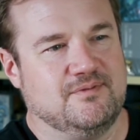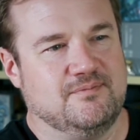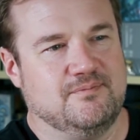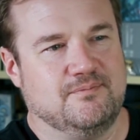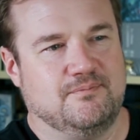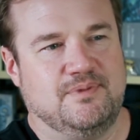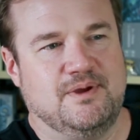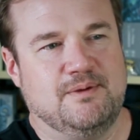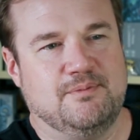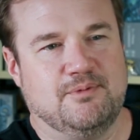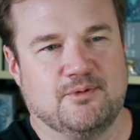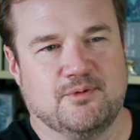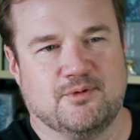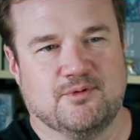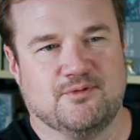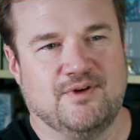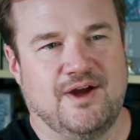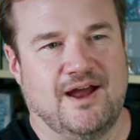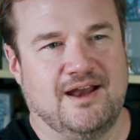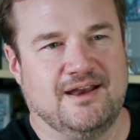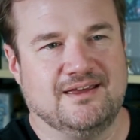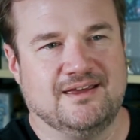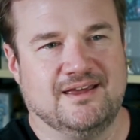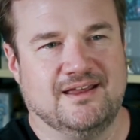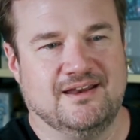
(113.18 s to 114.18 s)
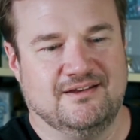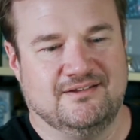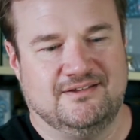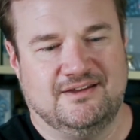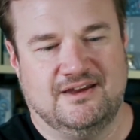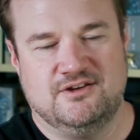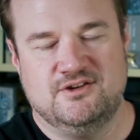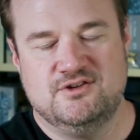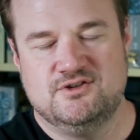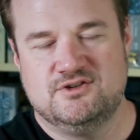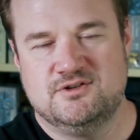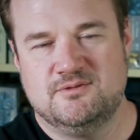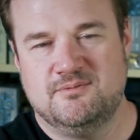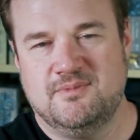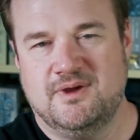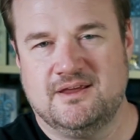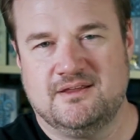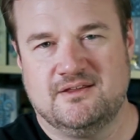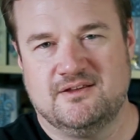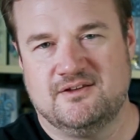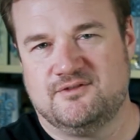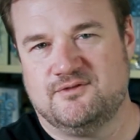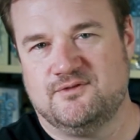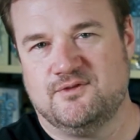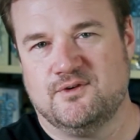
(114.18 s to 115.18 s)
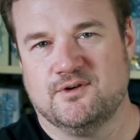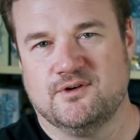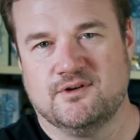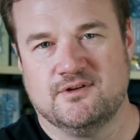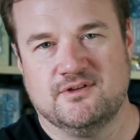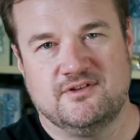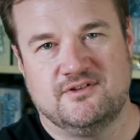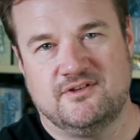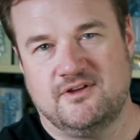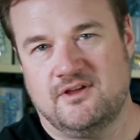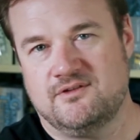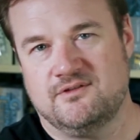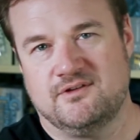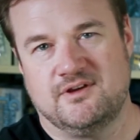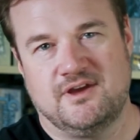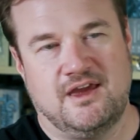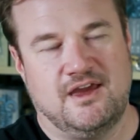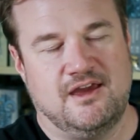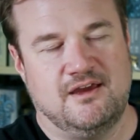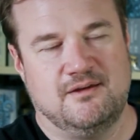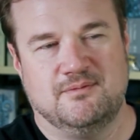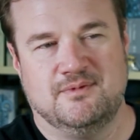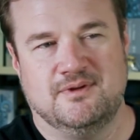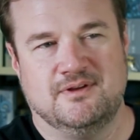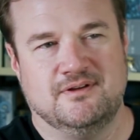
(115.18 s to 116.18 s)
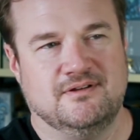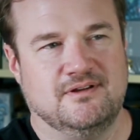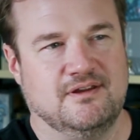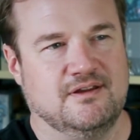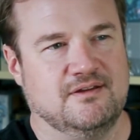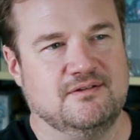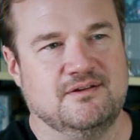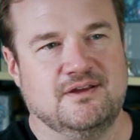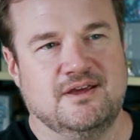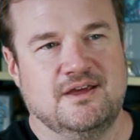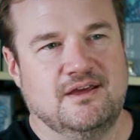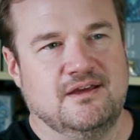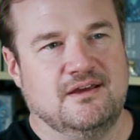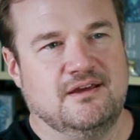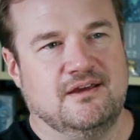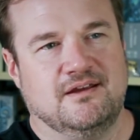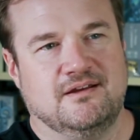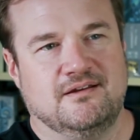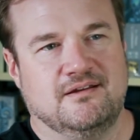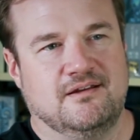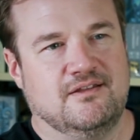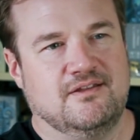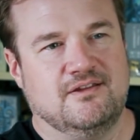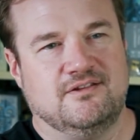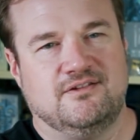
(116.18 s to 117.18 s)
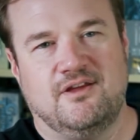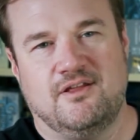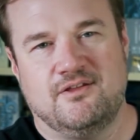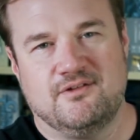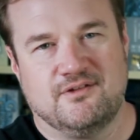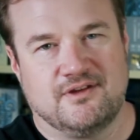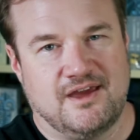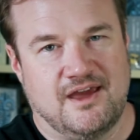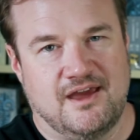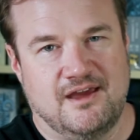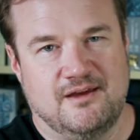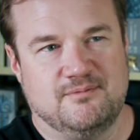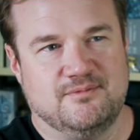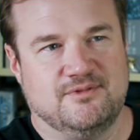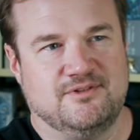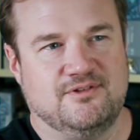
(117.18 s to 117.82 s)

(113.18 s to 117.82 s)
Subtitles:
people were writing in and saying, you should make this for this other game and this other game.